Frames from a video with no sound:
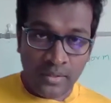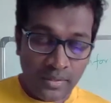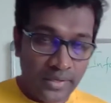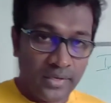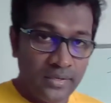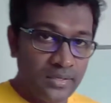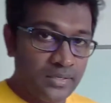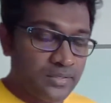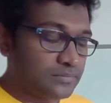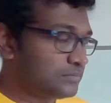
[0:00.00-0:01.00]
Hi,
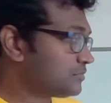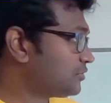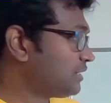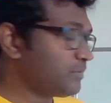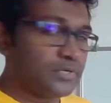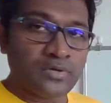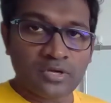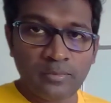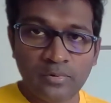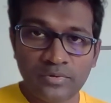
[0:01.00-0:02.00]
today we'll talk
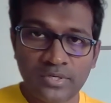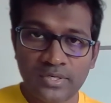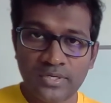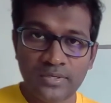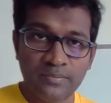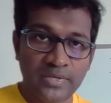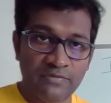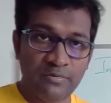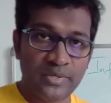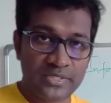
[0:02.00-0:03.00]
about
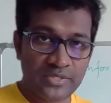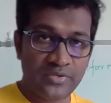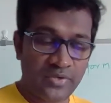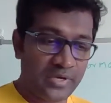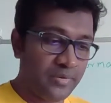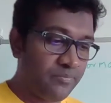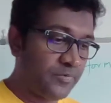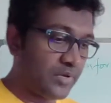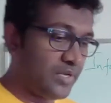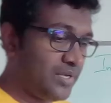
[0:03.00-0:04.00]
information theory.
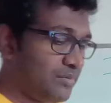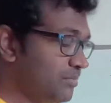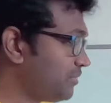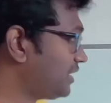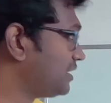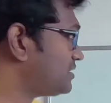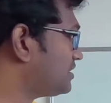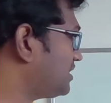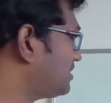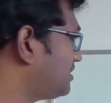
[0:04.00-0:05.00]
Okay, we will
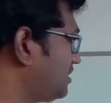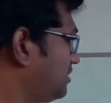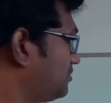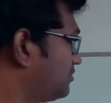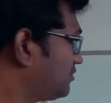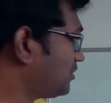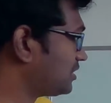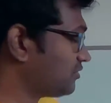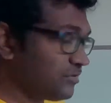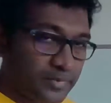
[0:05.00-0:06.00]
understand what
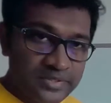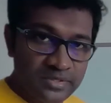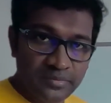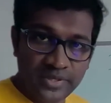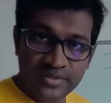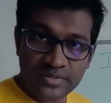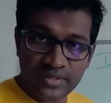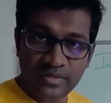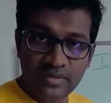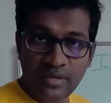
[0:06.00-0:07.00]
information means
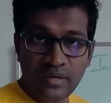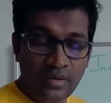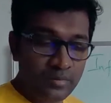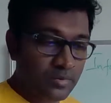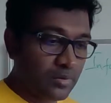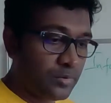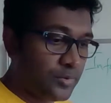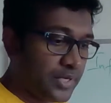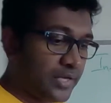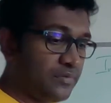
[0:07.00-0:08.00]
and how do
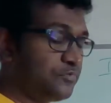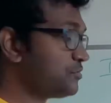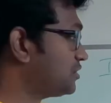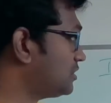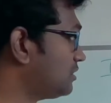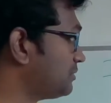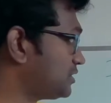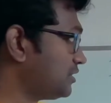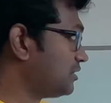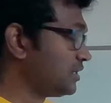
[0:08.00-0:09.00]
we kind of use it in
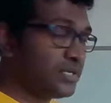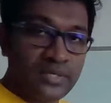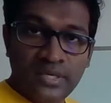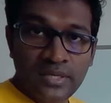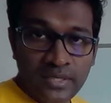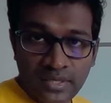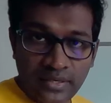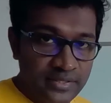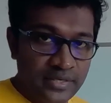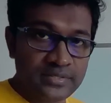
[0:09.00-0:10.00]
machine learning
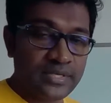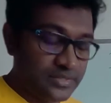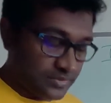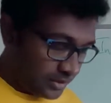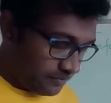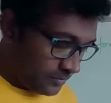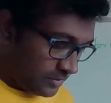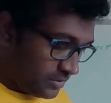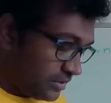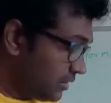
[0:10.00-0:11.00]
and data science. Okay,
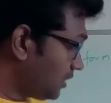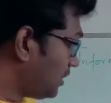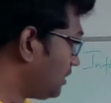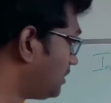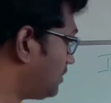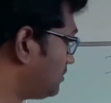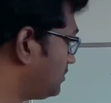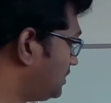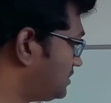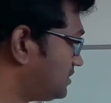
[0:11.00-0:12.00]

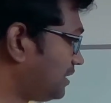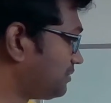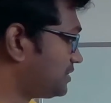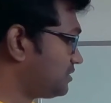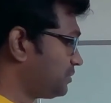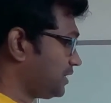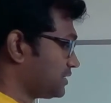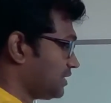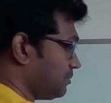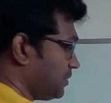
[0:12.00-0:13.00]
let's start with a simple
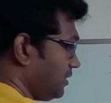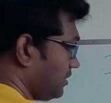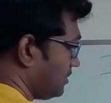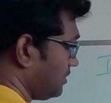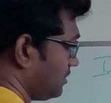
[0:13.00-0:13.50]
example.